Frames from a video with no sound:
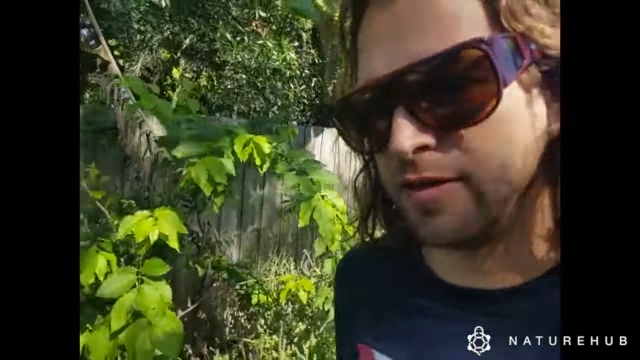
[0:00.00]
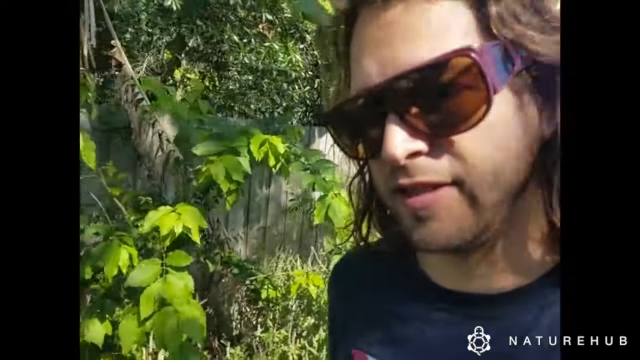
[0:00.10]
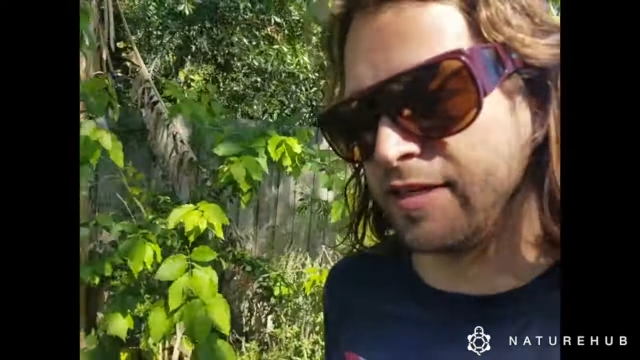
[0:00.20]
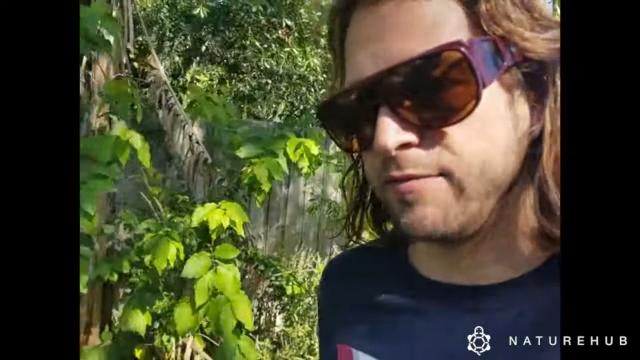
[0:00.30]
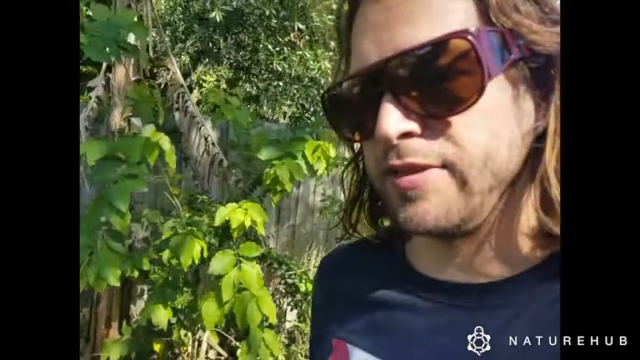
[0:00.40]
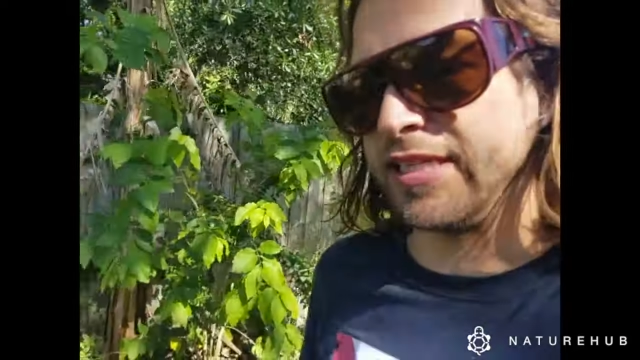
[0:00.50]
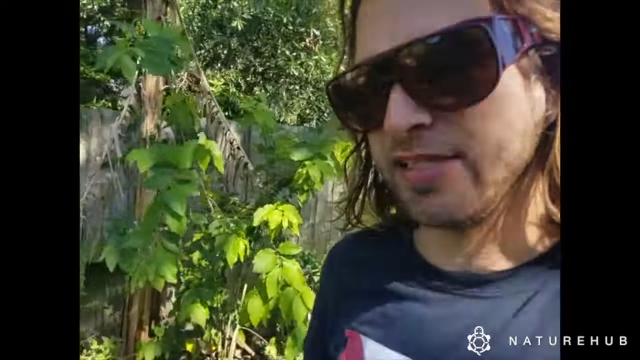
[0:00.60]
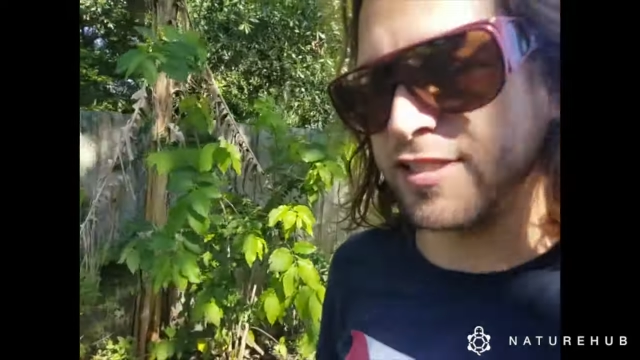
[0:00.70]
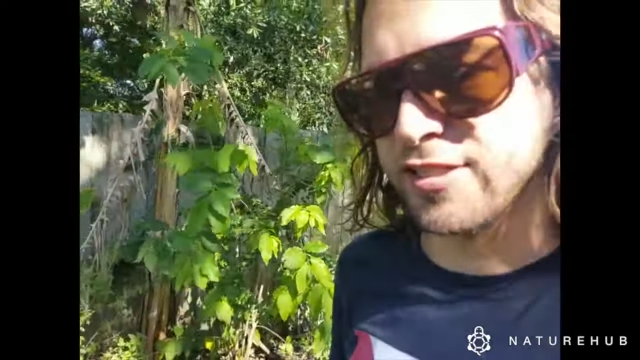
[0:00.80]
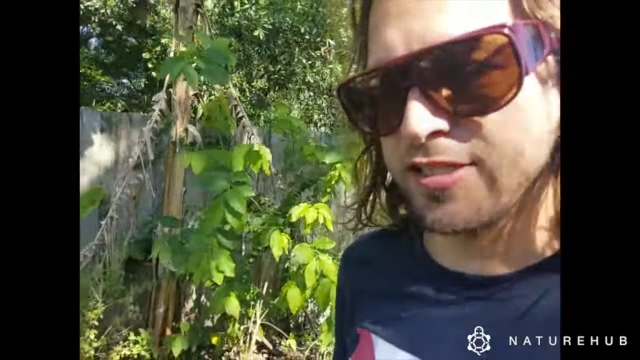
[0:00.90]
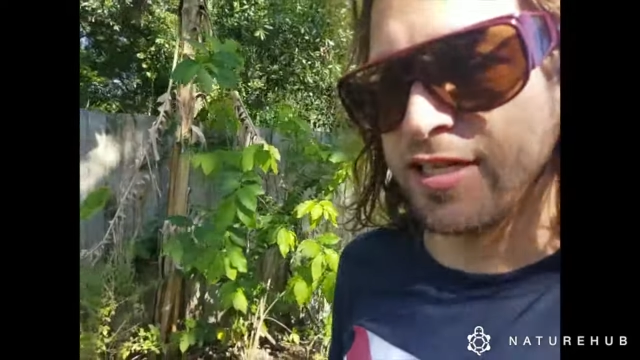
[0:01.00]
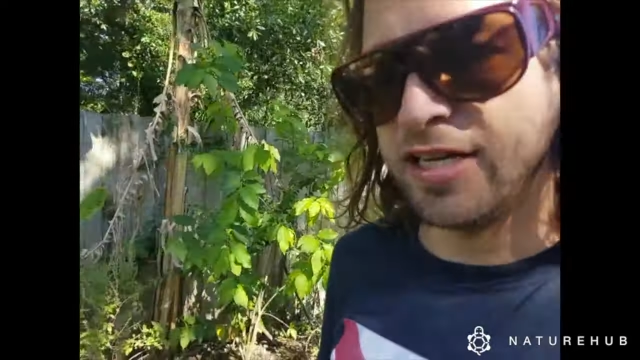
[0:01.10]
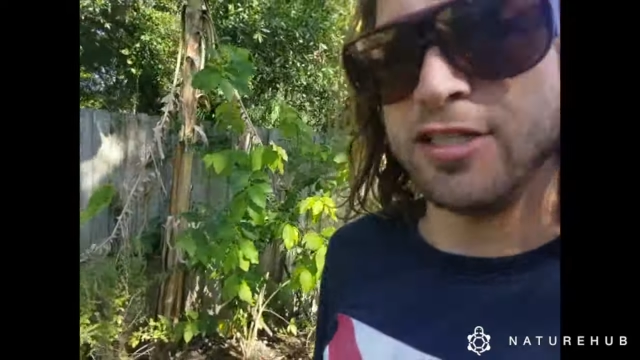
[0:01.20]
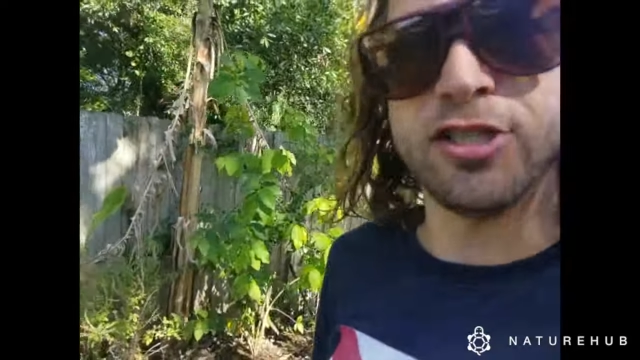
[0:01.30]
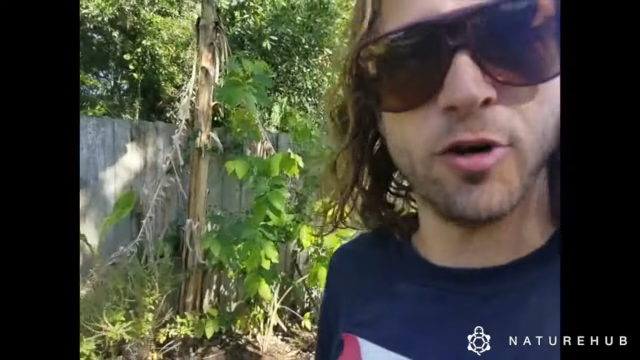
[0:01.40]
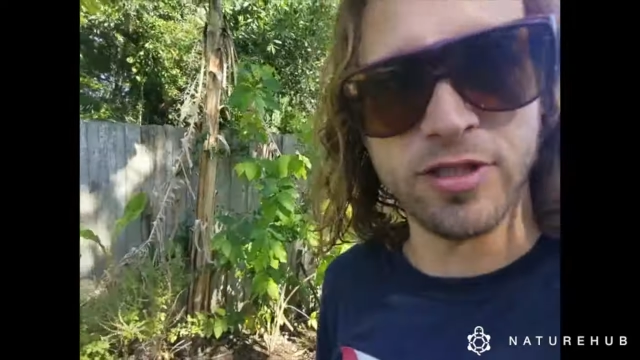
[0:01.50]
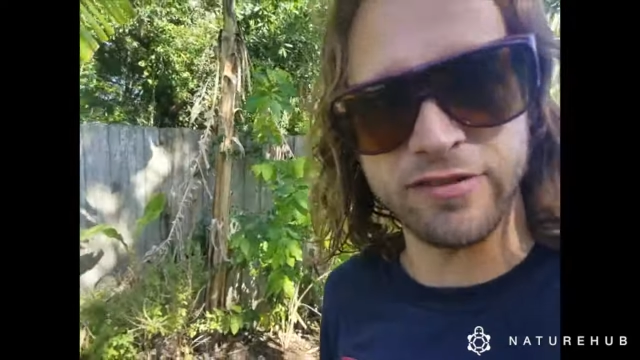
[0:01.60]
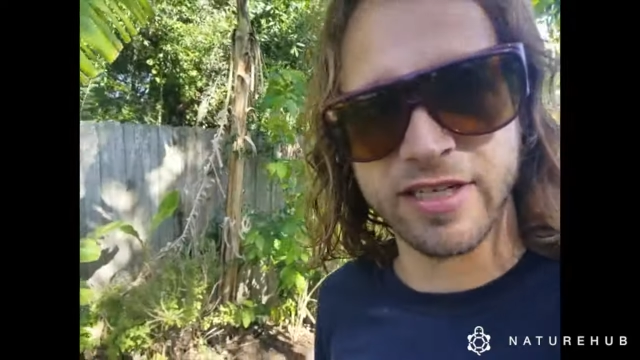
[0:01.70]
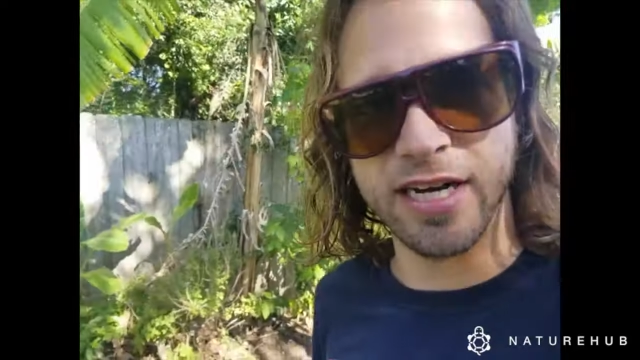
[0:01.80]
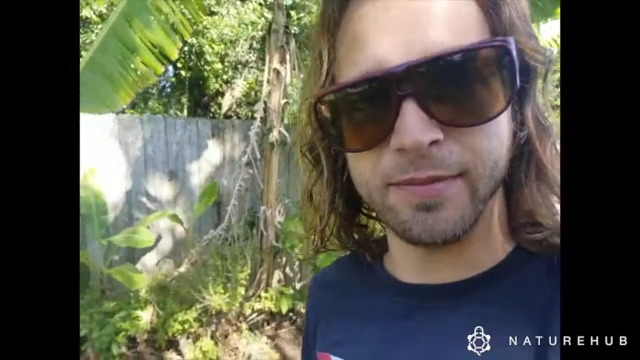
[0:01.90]
then please just don't leave a
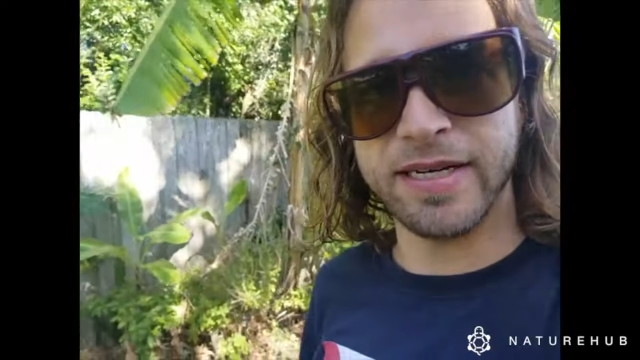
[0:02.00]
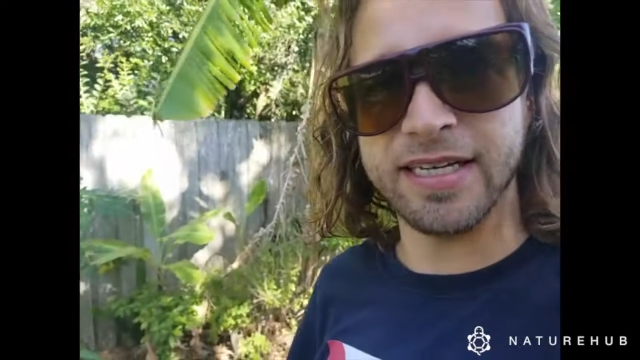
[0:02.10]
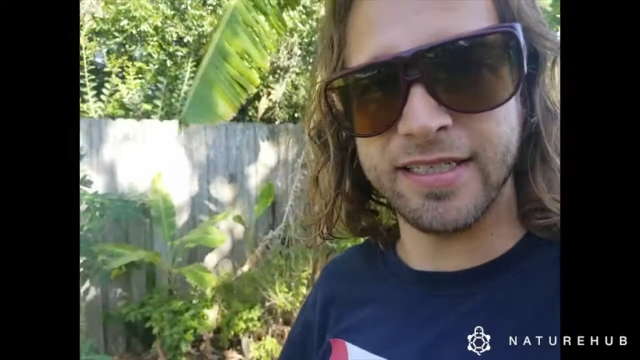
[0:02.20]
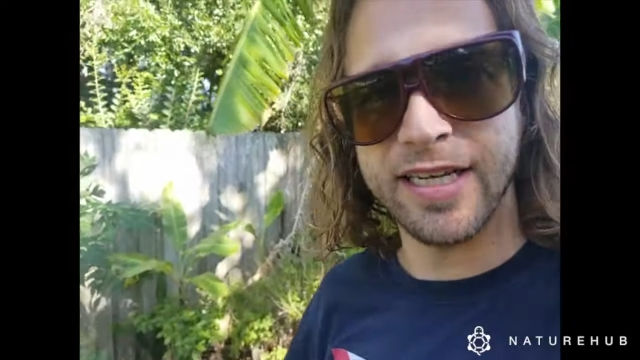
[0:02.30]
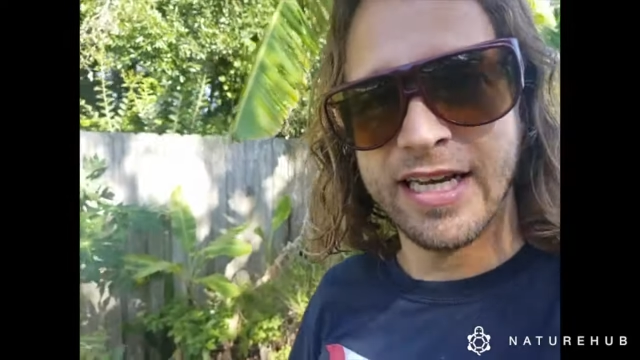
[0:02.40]
comment,